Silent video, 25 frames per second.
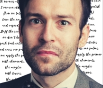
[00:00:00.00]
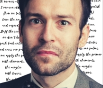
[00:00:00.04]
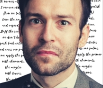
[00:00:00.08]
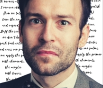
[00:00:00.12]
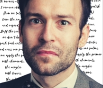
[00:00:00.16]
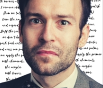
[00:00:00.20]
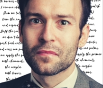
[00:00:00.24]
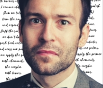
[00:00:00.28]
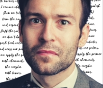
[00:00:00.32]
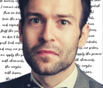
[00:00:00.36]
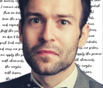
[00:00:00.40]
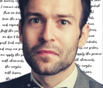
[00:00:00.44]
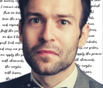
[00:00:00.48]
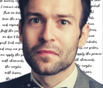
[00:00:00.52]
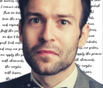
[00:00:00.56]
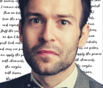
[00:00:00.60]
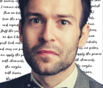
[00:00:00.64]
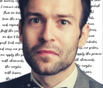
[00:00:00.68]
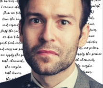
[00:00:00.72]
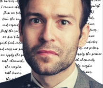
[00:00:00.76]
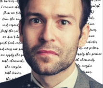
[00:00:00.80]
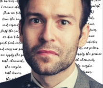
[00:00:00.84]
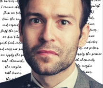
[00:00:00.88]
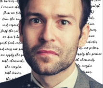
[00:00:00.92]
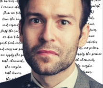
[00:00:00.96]

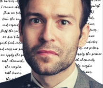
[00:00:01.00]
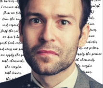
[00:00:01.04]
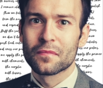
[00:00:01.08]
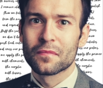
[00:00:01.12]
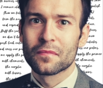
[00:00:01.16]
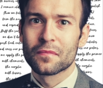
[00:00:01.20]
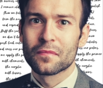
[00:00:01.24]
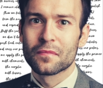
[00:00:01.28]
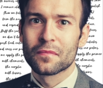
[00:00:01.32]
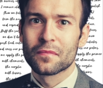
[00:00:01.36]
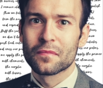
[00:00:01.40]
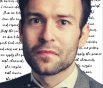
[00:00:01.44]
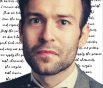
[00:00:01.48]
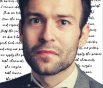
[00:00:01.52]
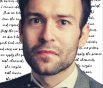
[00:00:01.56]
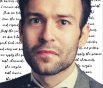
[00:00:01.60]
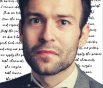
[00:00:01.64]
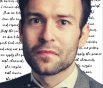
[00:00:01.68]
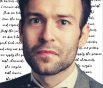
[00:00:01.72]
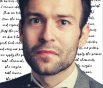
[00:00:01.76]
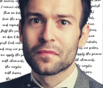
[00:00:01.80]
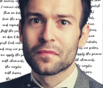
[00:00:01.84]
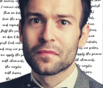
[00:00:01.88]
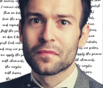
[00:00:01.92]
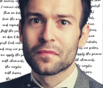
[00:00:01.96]

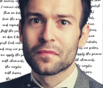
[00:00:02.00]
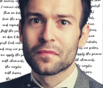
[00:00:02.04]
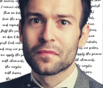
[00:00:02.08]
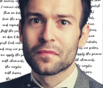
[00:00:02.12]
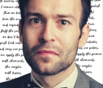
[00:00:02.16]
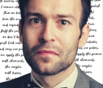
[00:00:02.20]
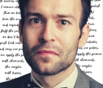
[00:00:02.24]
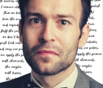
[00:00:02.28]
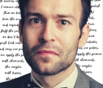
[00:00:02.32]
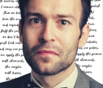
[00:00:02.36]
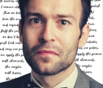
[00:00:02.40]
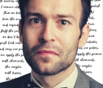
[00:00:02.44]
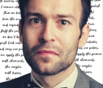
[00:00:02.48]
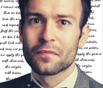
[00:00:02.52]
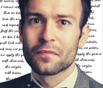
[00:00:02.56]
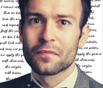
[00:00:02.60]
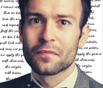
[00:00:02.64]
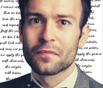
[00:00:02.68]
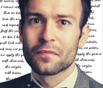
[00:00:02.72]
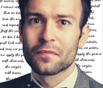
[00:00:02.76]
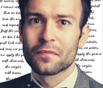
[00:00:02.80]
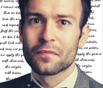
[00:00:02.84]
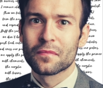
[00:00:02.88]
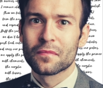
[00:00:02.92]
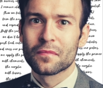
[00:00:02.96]

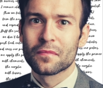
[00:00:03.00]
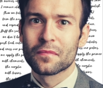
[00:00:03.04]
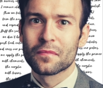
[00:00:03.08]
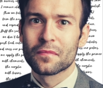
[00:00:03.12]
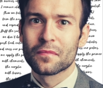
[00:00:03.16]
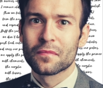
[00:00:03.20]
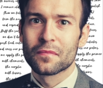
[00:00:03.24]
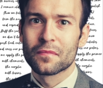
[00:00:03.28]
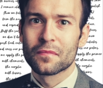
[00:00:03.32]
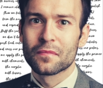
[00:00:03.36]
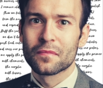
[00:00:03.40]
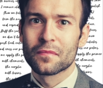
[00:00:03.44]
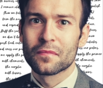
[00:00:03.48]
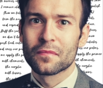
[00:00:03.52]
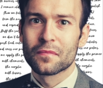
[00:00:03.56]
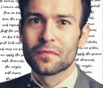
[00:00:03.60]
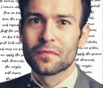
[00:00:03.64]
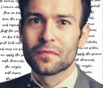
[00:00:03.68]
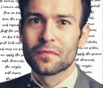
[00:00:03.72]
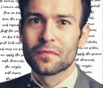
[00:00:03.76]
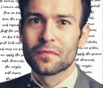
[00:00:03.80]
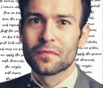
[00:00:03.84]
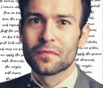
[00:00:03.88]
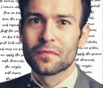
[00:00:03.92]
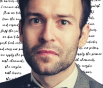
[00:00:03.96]

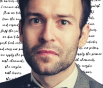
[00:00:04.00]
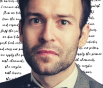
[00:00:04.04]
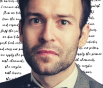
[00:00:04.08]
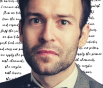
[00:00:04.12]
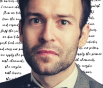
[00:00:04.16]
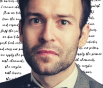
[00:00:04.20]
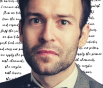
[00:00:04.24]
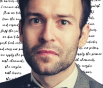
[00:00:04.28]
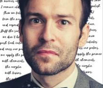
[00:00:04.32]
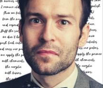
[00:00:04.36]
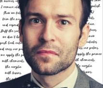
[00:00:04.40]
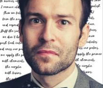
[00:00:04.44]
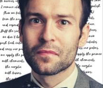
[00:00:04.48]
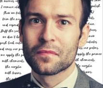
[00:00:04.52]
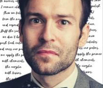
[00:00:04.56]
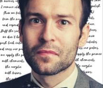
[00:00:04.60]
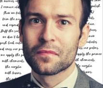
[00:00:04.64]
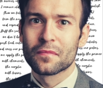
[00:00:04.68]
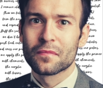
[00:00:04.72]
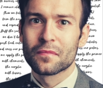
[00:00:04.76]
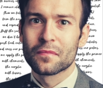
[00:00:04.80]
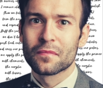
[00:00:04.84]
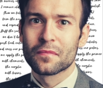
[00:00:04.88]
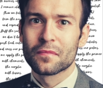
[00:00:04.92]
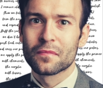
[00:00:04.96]

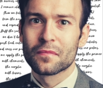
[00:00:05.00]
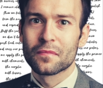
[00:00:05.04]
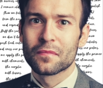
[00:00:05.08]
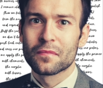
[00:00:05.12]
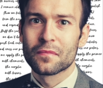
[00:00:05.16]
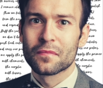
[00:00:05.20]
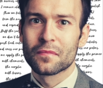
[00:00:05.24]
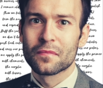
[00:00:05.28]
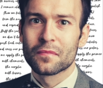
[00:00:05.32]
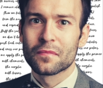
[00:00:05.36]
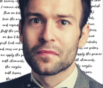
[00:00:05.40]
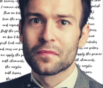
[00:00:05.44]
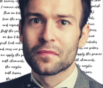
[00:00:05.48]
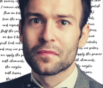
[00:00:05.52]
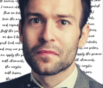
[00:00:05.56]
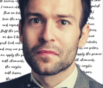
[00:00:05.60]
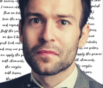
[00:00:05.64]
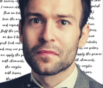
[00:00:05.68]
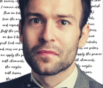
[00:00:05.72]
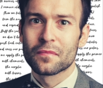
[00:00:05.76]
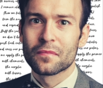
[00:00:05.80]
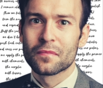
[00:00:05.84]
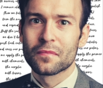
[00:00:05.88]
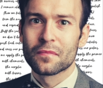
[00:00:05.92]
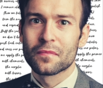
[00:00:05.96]

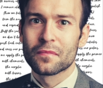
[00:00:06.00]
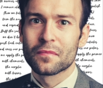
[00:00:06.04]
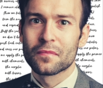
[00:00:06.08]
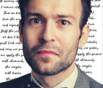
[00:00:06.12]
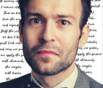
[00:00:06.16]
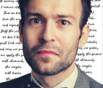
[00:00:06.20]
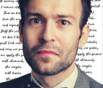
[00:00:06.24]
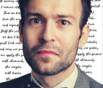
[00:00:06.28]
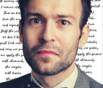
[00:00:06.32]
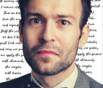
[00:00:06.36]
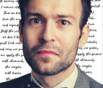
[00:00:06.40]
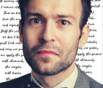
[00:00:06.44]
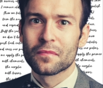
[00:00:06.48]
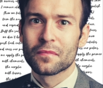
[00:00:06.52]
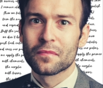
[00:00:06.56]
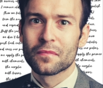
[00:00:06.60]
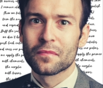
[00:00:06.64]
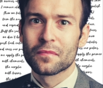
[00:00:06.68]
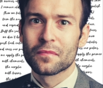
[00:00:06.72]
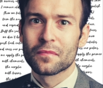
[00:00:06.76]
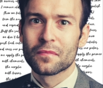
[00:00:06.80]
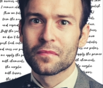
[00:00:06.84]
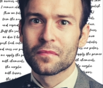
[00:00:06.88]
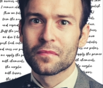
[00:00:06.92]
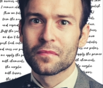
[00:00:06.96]

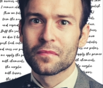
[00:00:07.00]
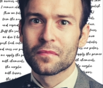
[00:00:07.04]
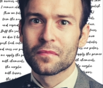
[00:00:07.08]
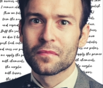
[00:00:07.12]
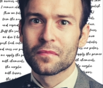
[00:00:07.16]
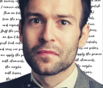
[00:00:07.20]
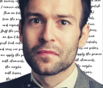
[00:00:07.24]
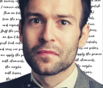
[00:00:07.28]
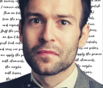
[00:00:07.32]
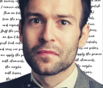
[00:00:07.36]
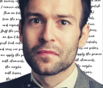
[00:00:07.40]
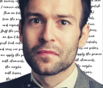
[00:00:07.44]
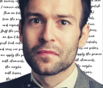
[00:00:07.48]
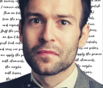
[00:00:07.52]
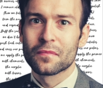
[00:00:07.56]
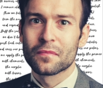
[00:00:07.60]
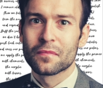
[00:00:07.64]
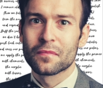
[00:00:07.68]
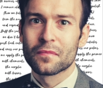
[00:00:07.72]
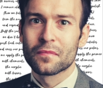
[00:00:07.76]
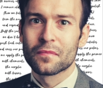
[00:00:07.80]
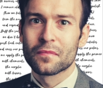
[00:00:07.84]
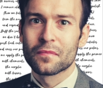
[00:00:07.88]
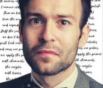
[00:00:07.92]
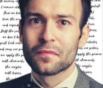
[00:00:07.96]

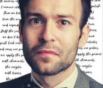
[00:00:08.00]
This is a still picture; no speech is visible.